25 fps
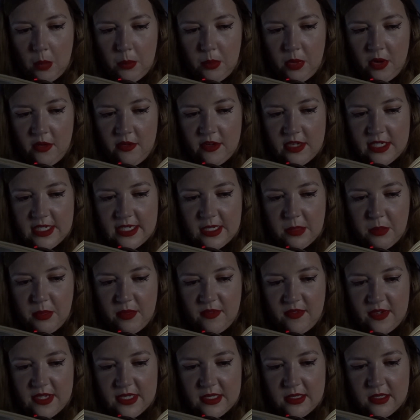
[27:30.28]
Borrowed it,
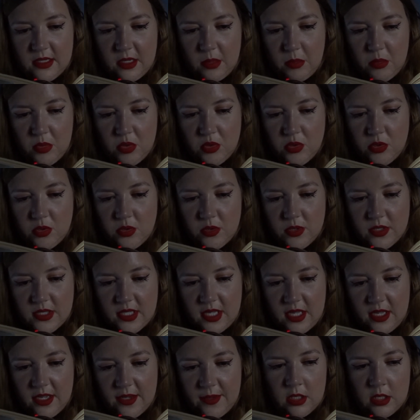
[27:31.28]
Professor Dumbledore
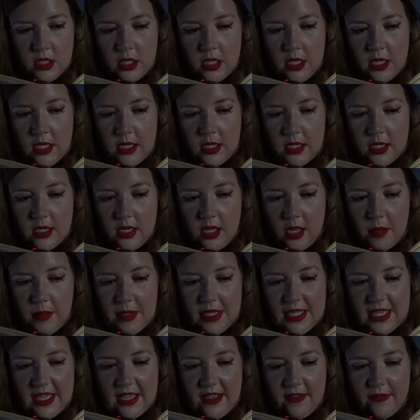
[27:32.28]
said,
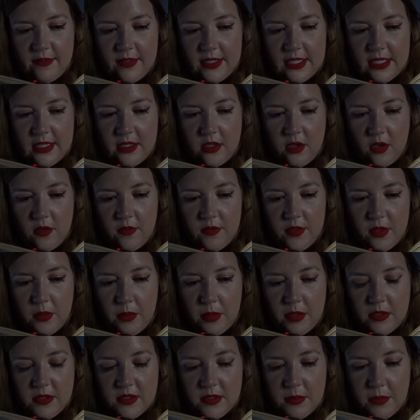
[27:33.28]
climbing carefully off the
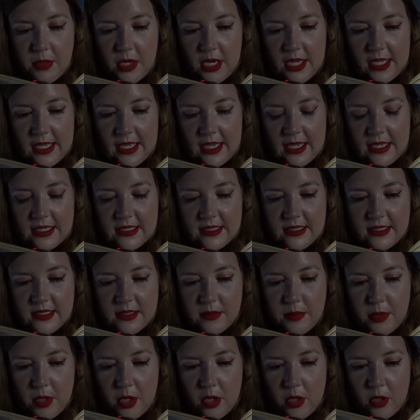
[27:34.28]
motorbike as he
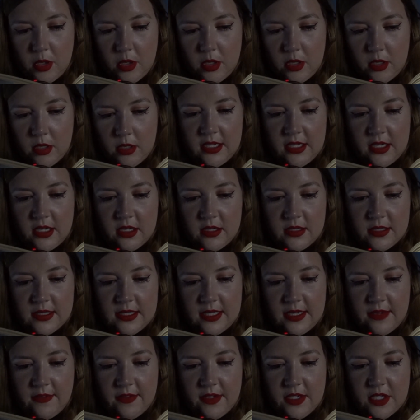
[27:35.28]
spoke. Young
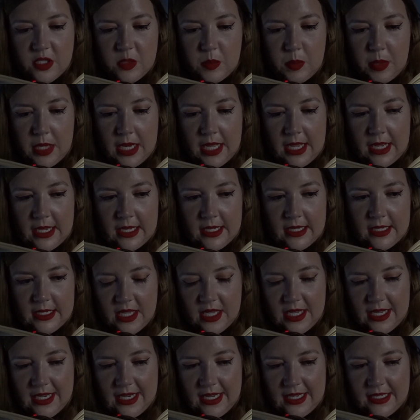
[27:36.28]
Sirius Black
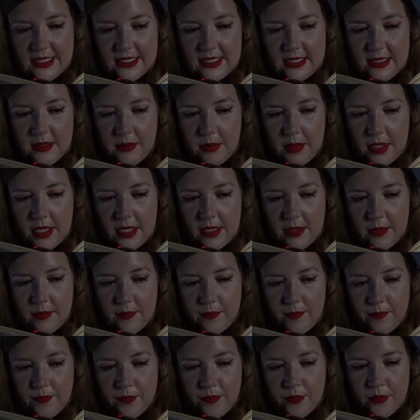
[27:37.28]
lent it me.
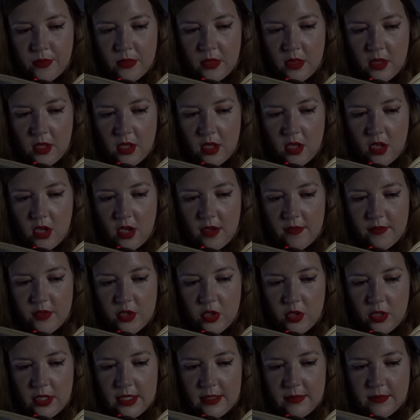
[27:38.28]
I've
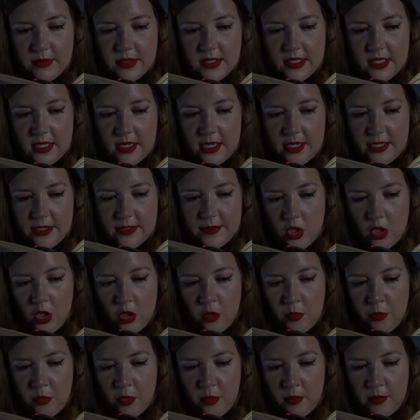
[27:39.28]
got him, sir. No
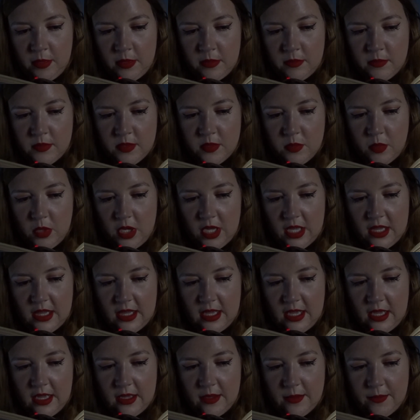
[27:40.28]
problems were
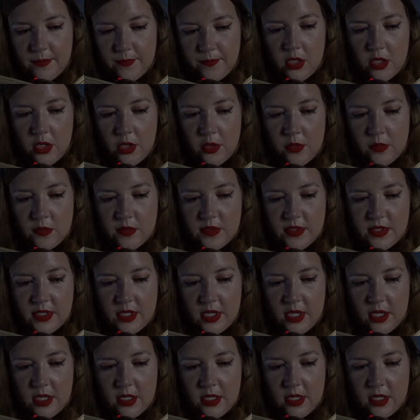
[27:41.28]
there. No, sir.